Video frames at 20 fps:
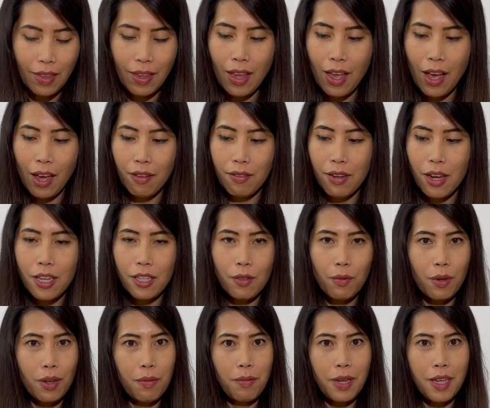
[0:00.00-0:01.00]
How nice
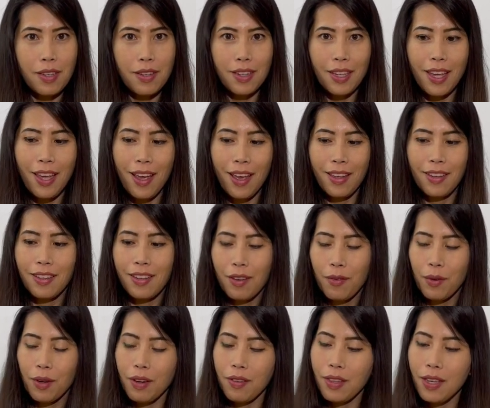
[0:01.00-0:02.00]
would it be to get
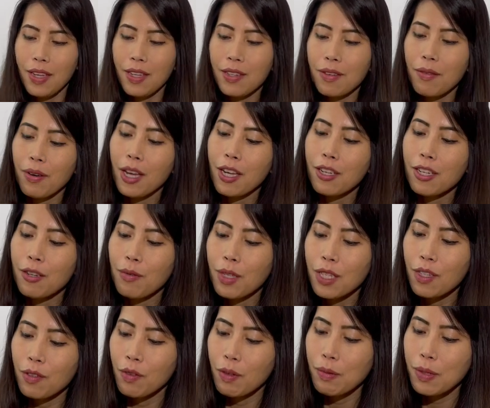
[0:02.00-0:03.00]
one of these
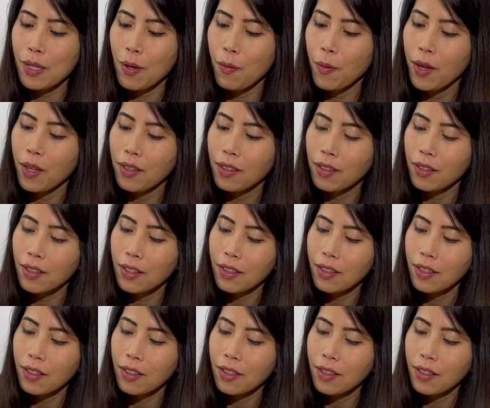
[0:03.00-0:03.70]
arrangements for someone?